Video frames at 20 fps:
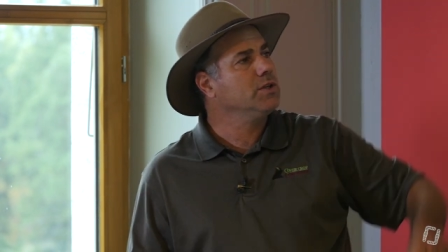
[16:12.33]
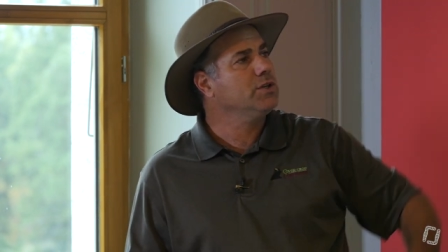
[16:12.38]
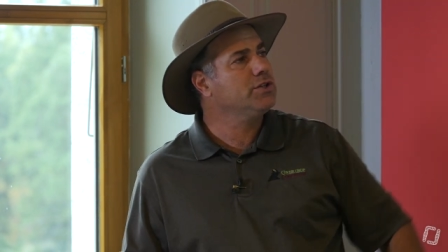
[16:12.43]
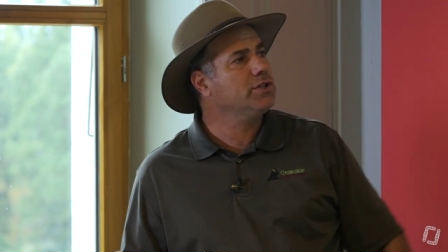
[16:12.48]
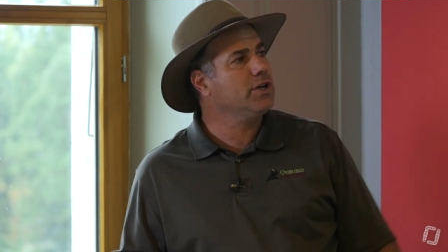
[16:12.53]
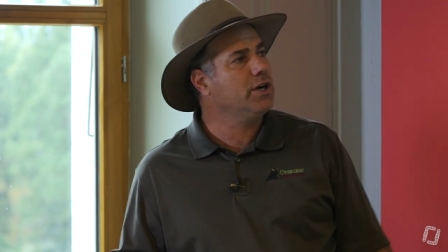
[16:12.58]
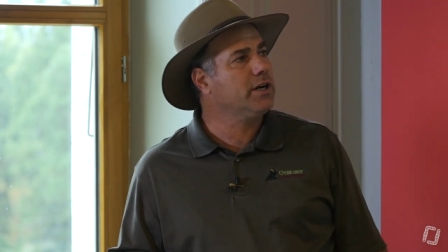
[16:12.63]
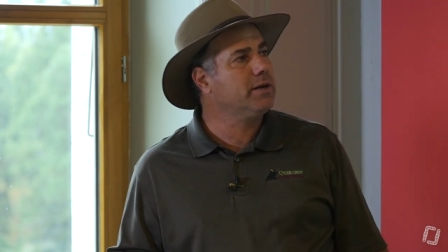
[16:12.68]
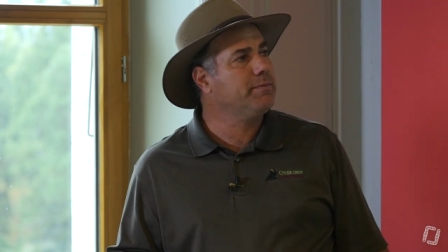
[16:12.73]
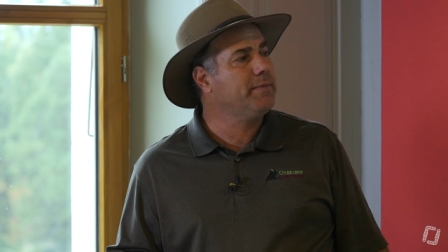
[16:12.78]

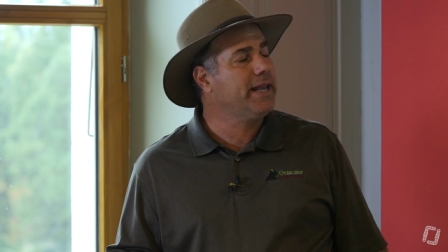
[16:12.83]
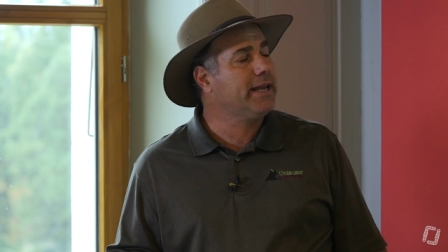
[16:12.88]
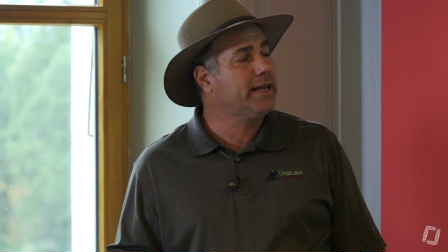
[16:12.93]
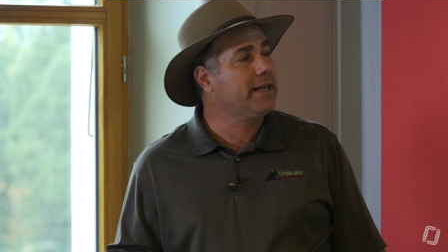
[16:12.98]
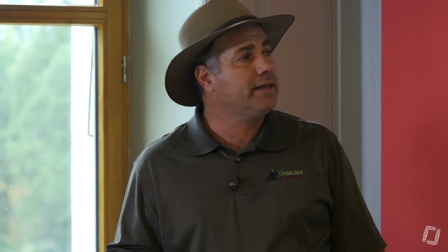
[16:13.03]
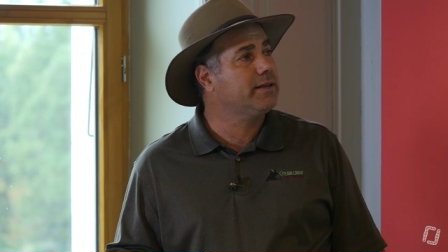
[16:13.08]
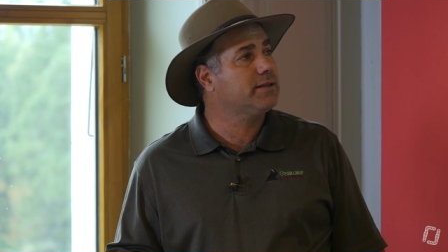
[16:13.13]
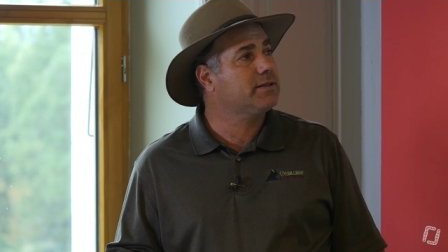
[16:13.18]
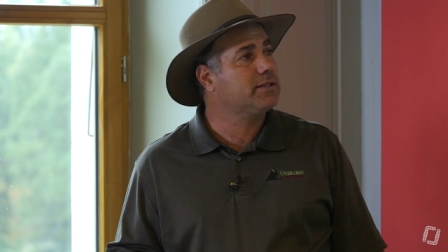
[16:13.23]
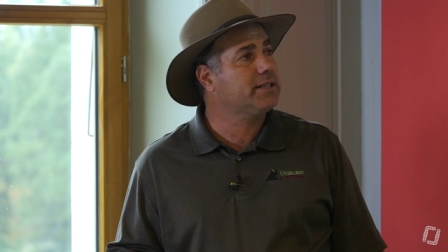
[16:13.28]
started
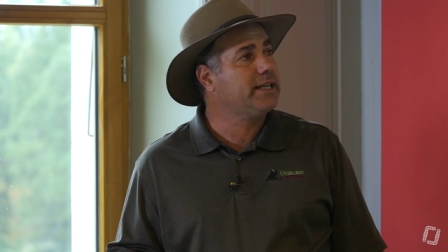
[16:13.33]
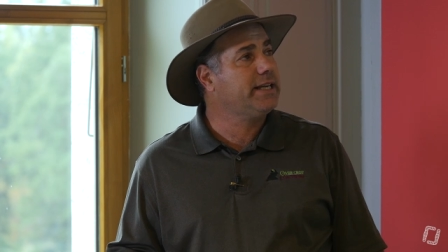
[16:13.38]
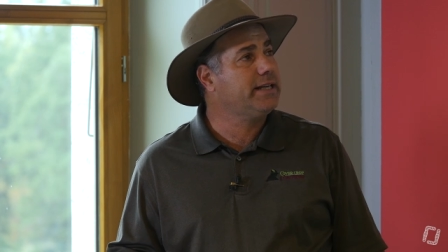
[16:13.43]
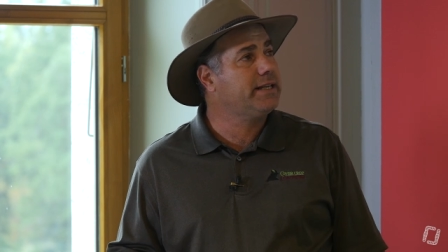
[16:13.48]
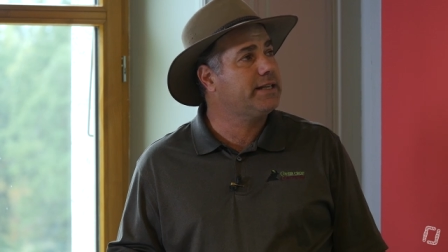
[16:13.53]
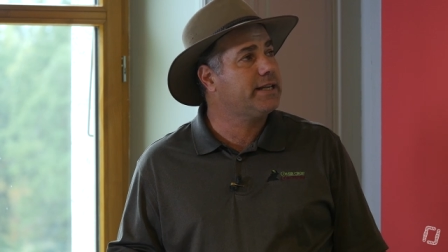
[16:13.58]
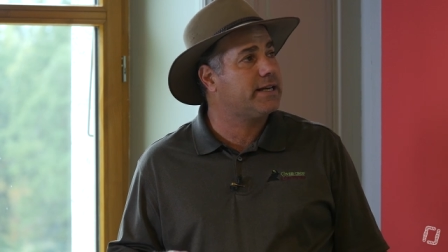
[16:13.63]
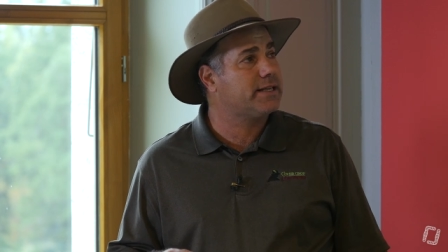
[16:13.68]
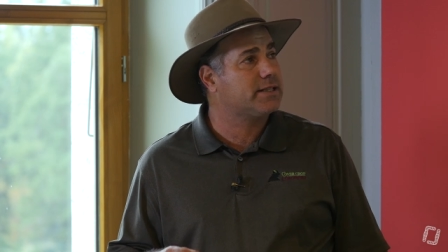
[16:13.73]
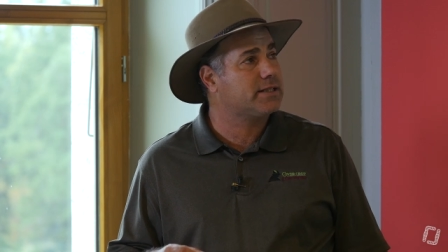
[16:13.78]
making
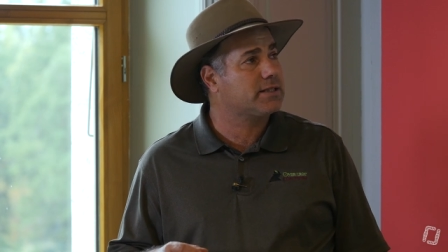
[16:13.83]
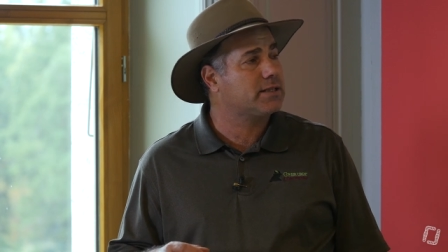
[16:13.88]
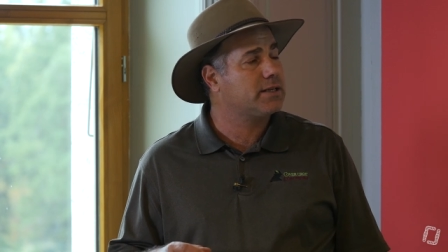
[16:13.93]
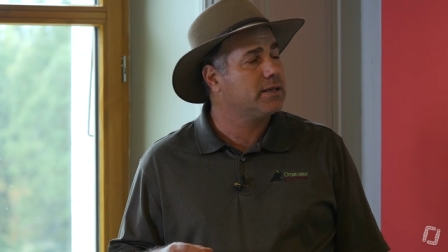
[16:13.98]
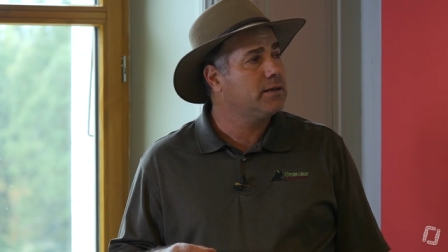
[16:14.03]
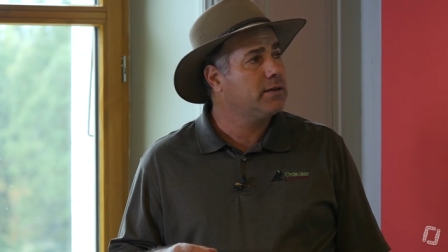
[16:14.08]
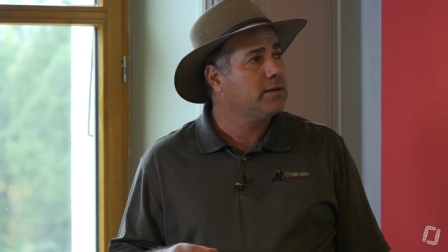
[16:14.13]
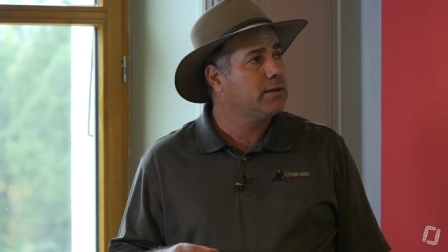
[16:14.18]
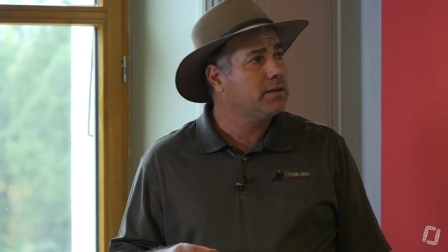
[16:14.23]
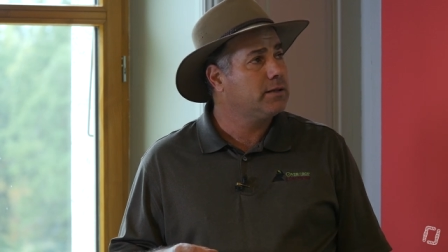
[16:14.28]
seed discs
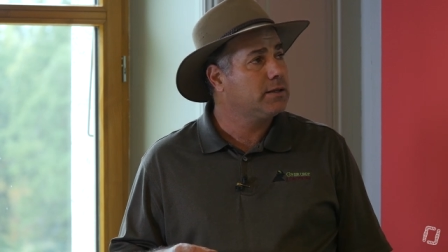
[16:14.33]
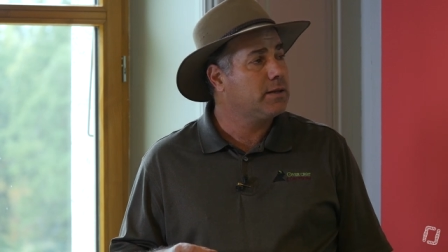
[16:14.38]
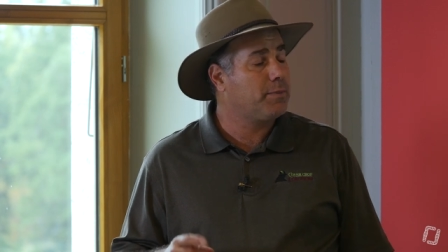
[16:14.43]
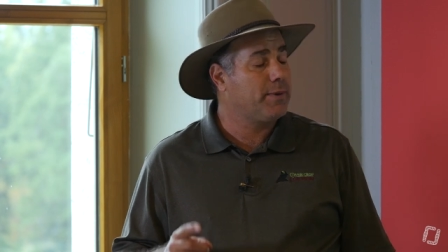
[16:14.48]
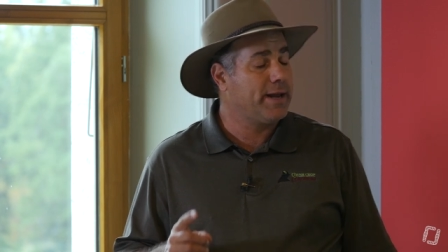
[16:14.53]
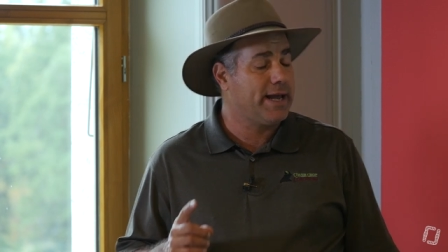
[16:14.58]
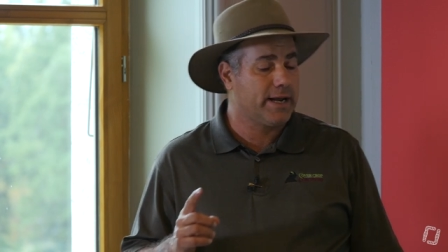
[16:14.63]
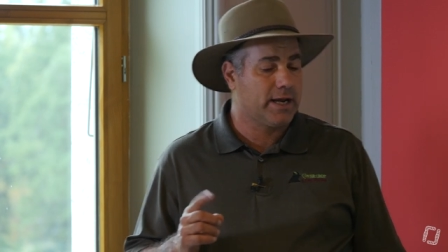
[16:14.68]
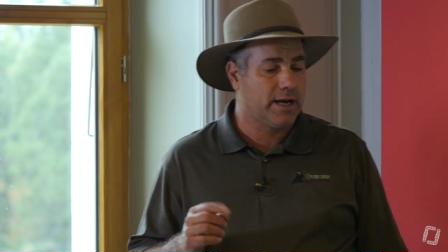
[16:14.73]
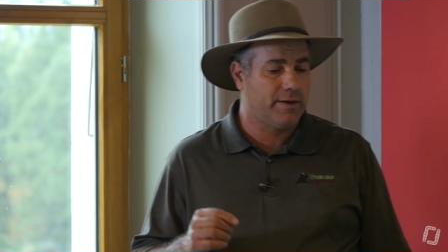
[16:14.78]
to
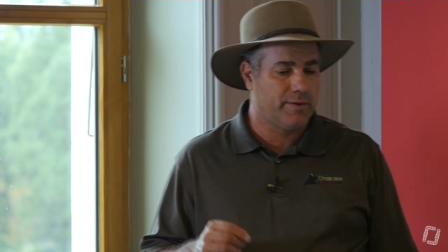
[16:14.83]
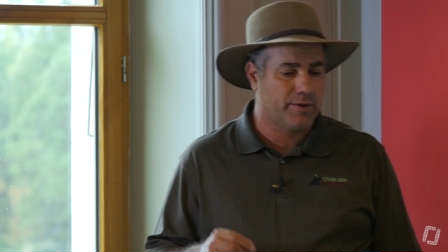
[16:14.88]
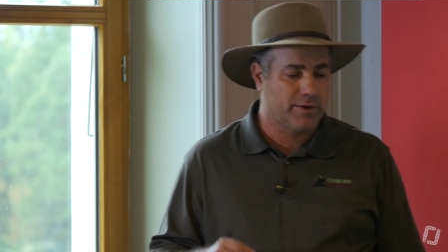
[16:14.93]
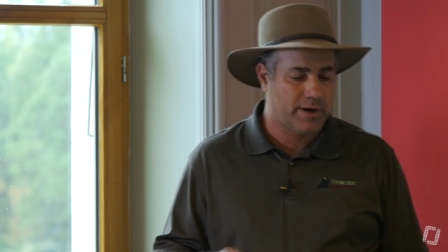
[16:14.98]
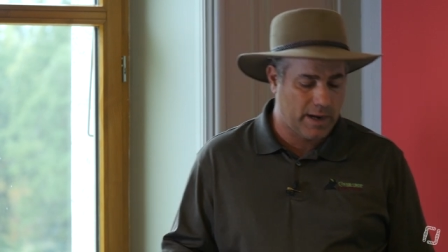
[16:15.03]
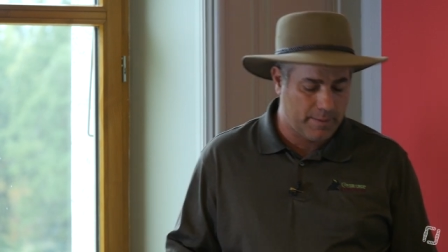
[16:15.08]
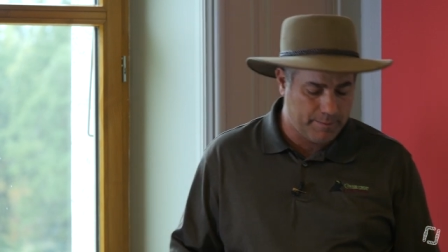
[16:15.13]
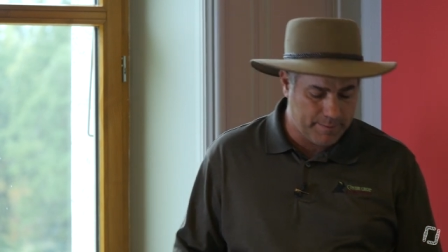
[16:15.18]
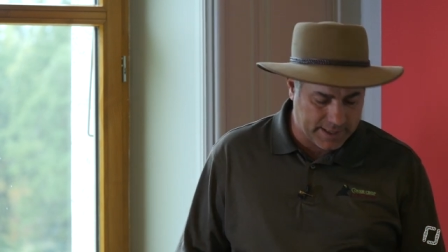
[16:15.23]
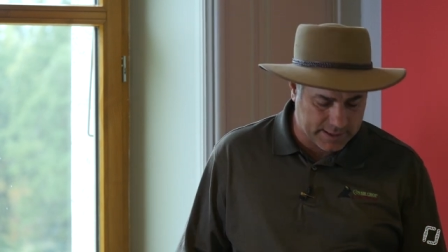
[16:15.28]
plant cover
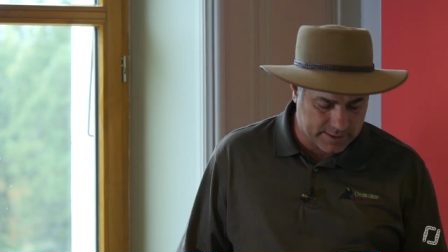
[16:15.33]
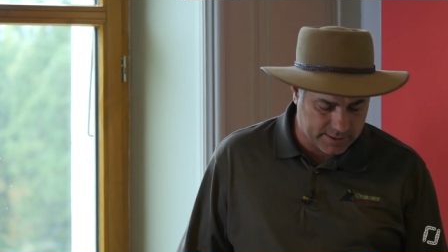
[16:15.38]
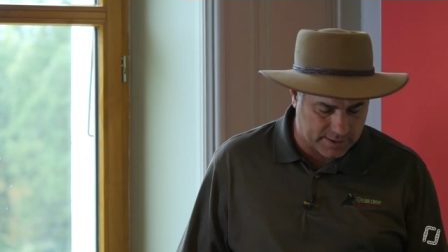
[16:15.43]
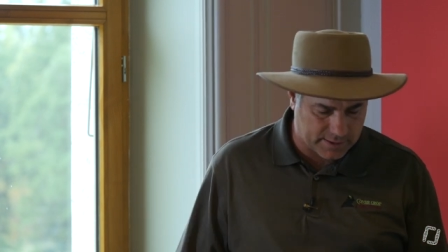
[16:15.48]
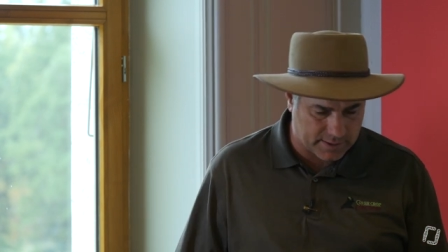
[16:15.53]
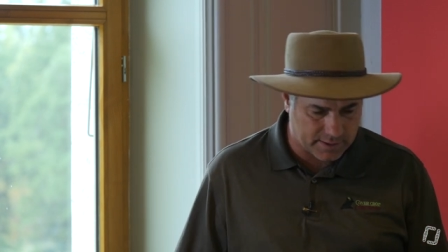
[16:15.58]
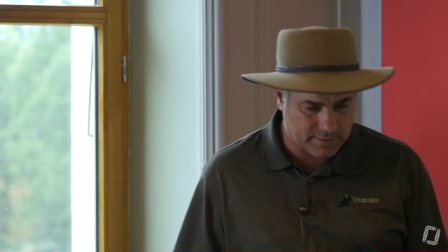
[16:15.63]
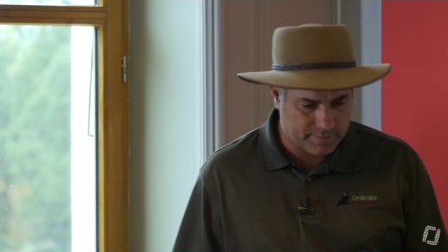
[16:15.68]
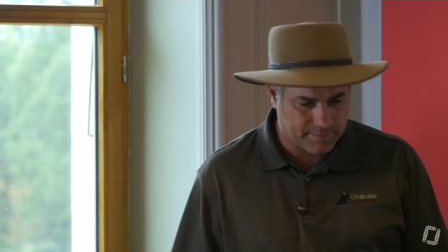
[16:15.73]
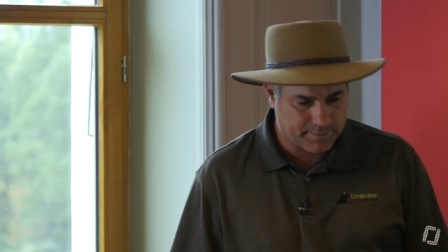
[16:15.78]
crop
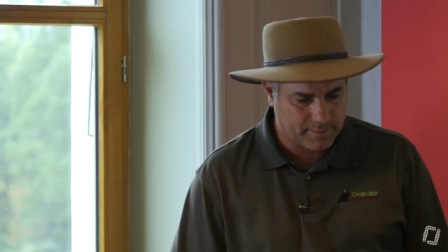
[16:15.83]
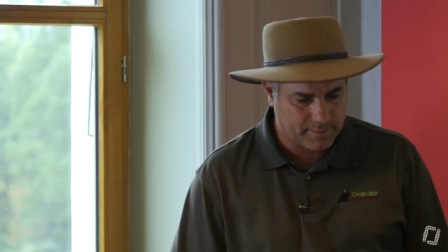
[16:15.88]
mixes.